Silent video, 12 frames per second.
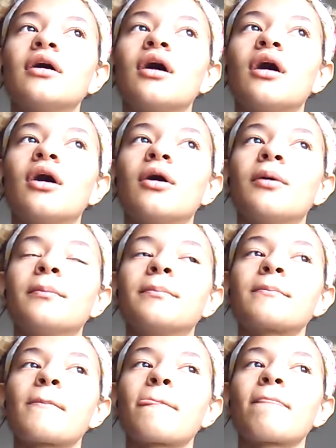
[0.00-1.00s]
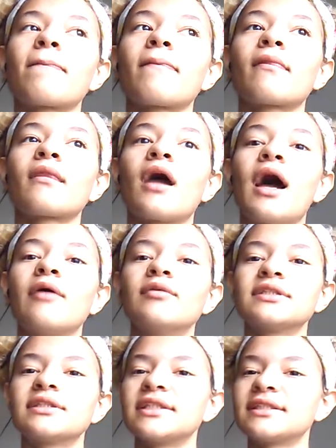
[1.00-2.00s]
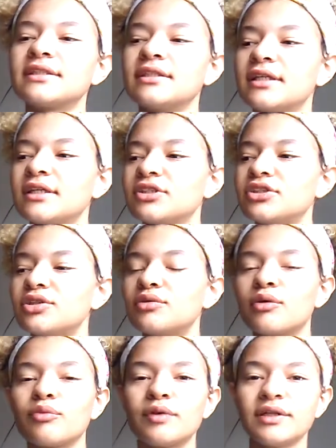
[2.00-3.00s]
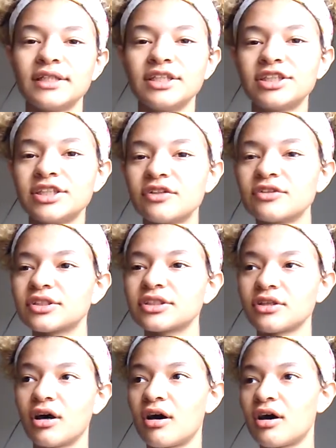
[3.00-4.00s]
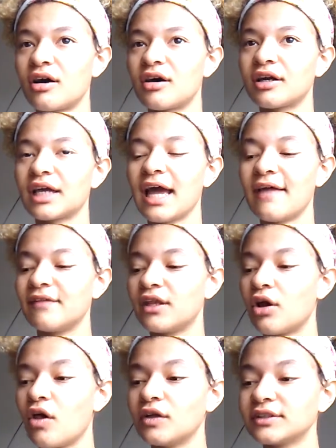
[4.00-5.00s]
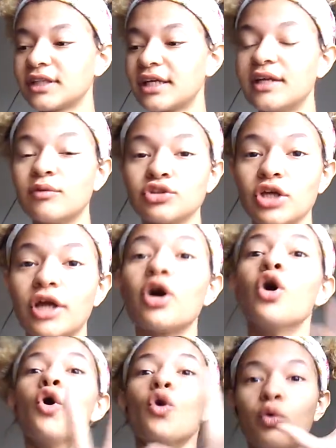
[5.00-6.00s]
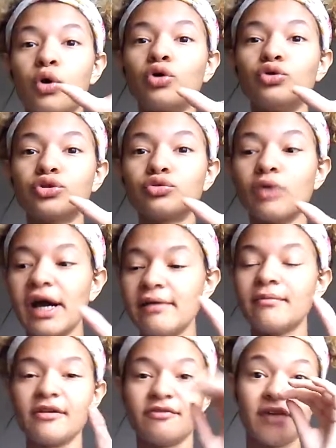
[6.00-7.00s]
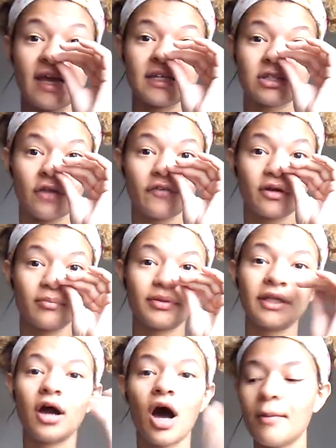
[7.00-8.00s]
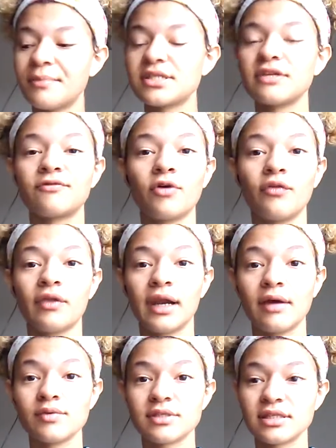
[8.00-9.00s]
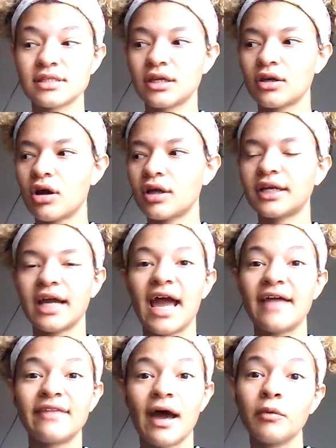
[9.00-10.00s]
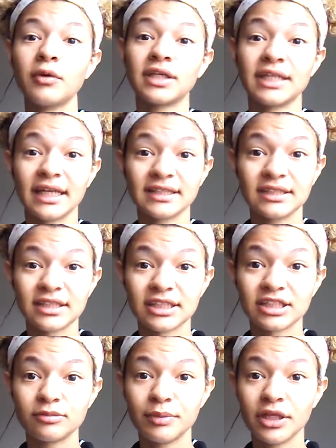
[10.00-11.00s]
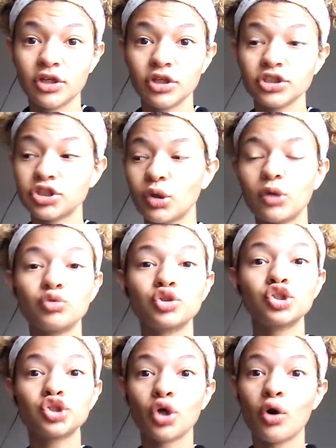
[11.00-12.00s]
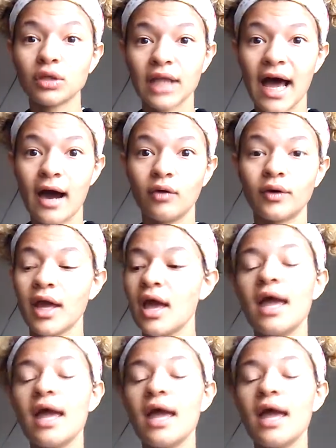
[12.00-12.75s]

I was listening to a really chill song, and then all of a sudden it was like whoosh, right in my face on the complete opposite phone that I was listening on, and I had that one connected to the speaker, so it was so loud.